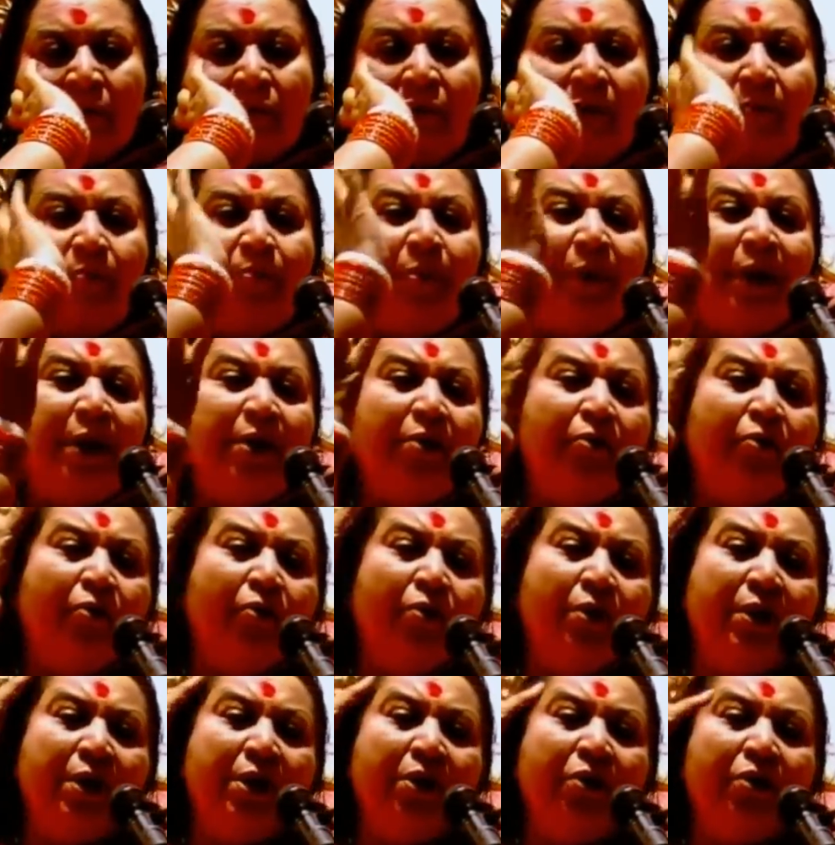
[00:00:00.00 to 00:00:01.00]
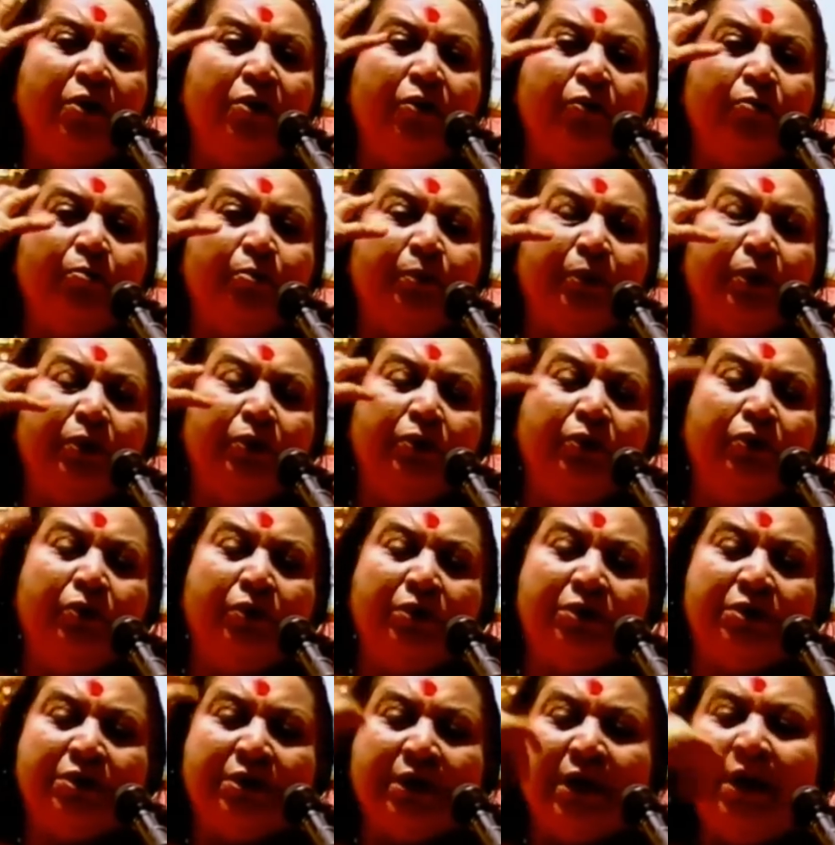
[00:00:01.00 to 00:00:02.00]
You depend only upon
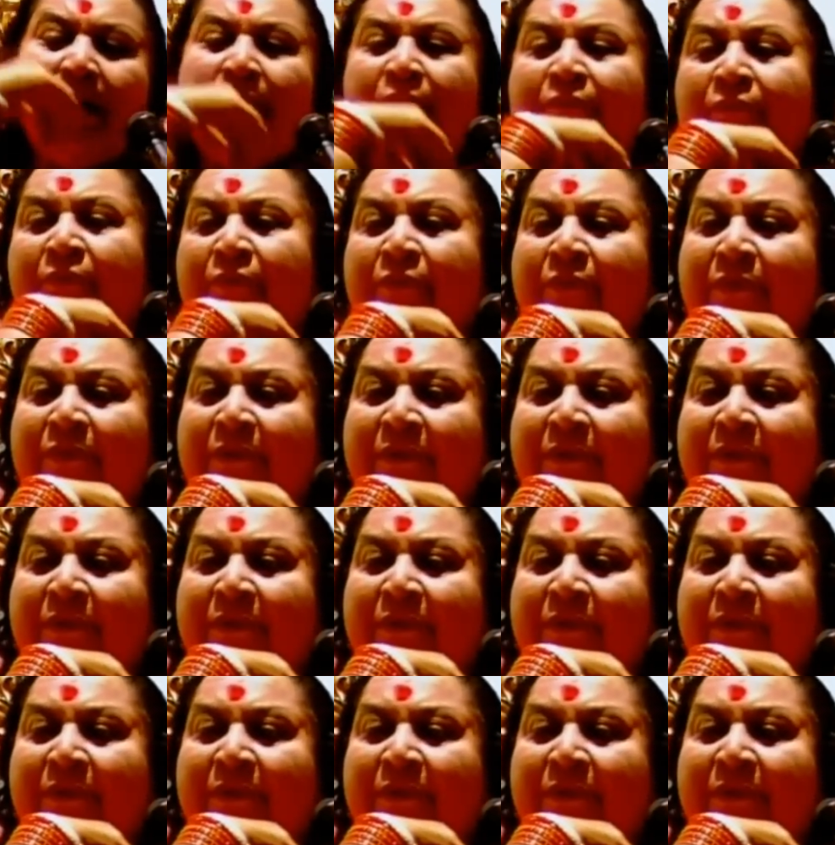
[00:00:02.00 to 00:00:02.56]
yourself,